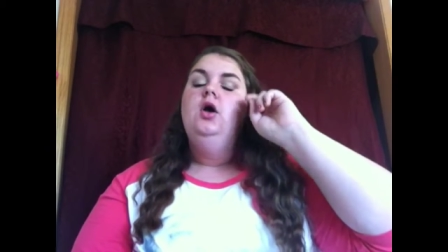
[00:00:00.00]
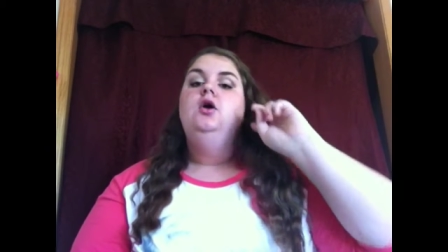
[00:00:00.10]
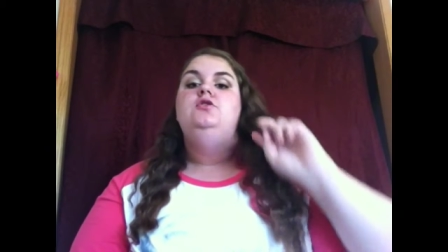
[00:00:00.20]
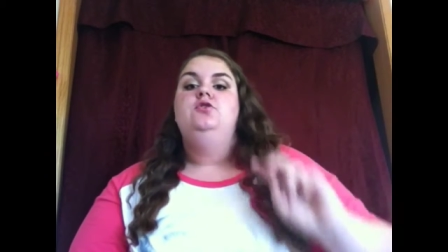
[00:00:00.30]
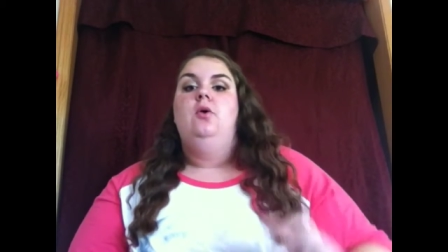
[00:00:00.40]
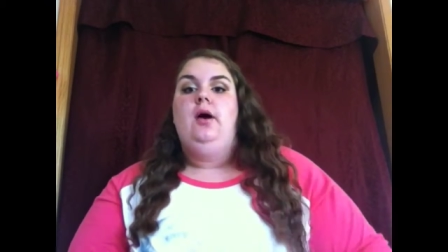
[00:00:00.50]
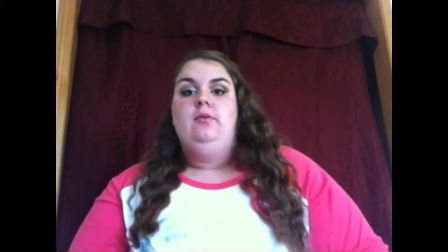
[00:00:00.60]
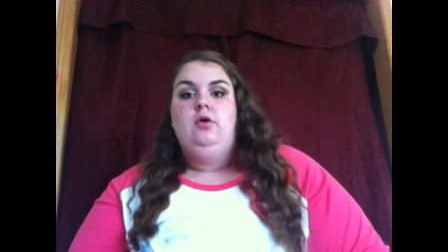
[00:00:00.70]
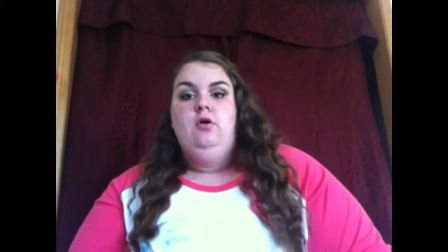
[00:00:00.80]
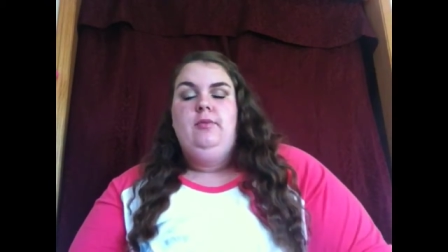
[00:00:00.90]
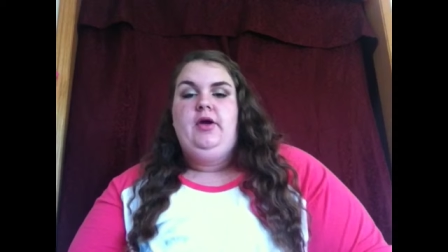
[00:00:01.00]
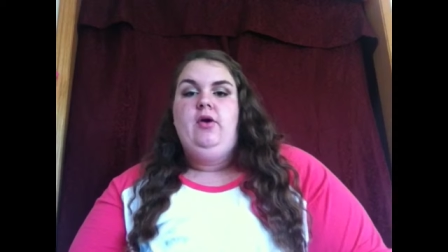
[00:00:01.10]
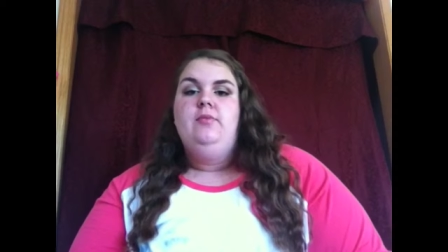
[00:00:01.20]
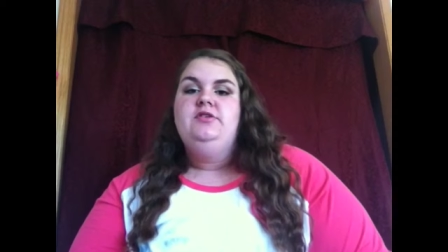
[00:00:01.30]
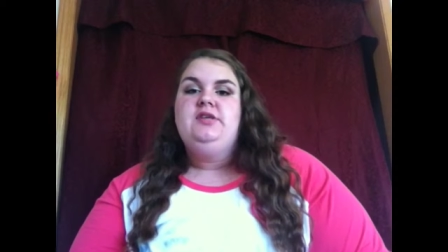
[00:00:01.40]
so I would go to my
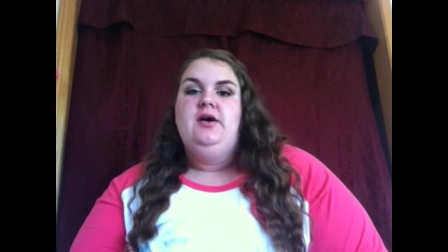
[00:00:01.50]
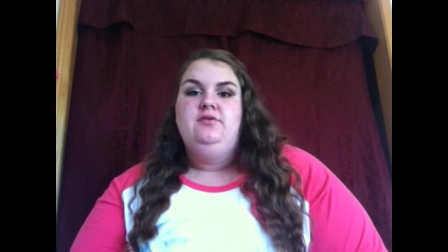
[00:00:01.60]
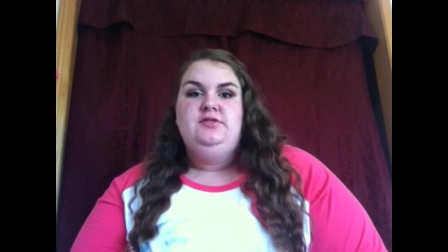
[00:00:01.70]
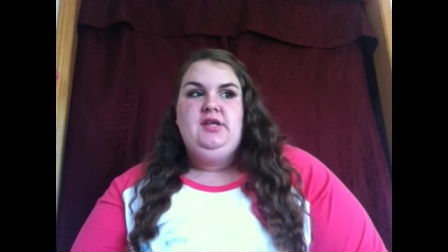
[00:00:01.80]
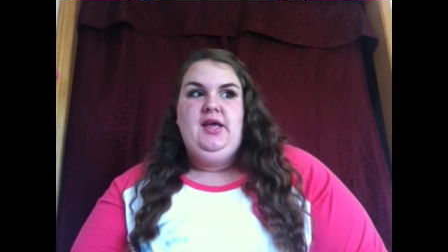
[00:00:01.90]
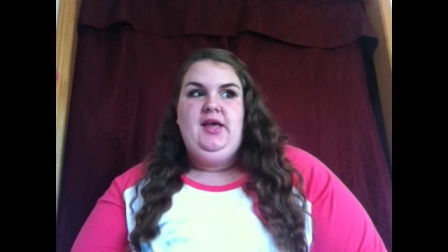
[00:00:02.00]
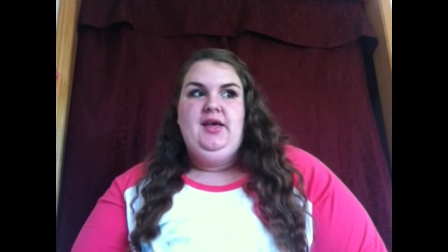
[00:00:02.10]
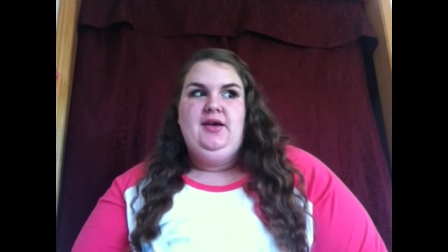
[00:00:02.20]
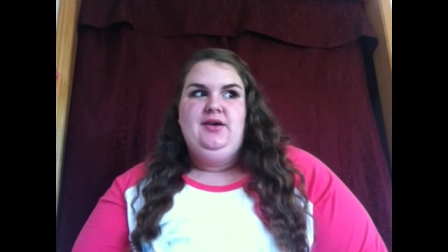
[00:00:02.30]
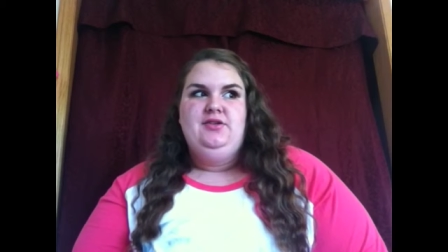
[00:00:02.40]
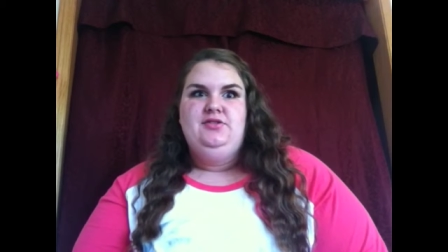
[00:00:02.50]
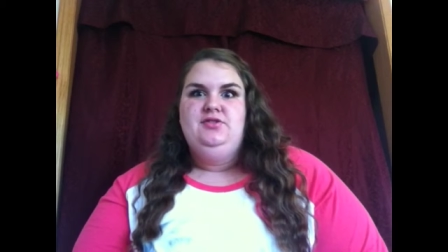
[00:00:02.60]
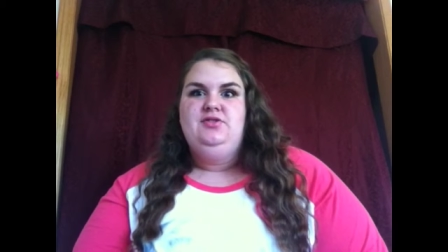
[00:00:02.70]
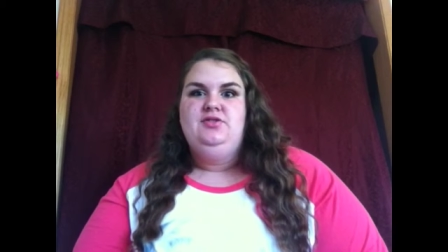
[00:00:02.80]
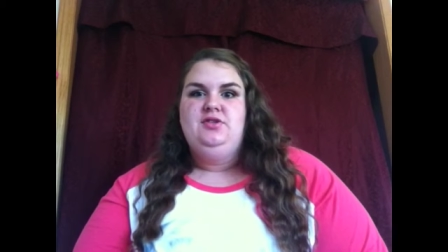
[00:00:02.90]
grandma's house, and
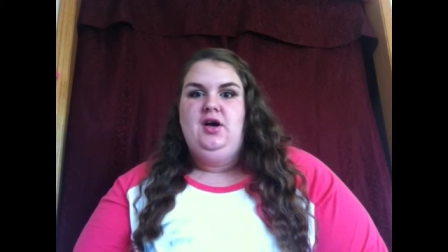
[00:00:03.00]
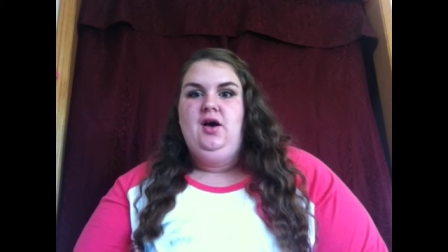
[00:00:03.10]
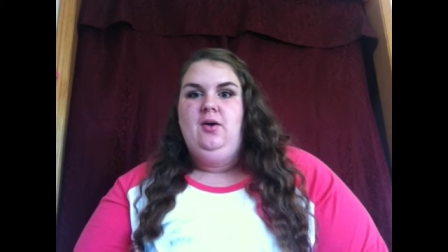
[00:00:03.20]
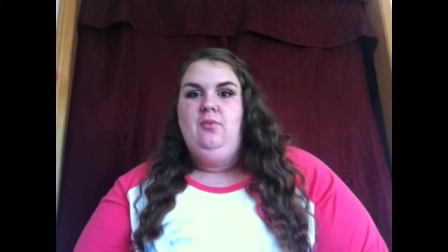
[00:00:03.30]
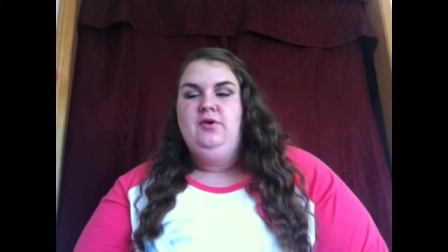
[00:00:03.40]
uh,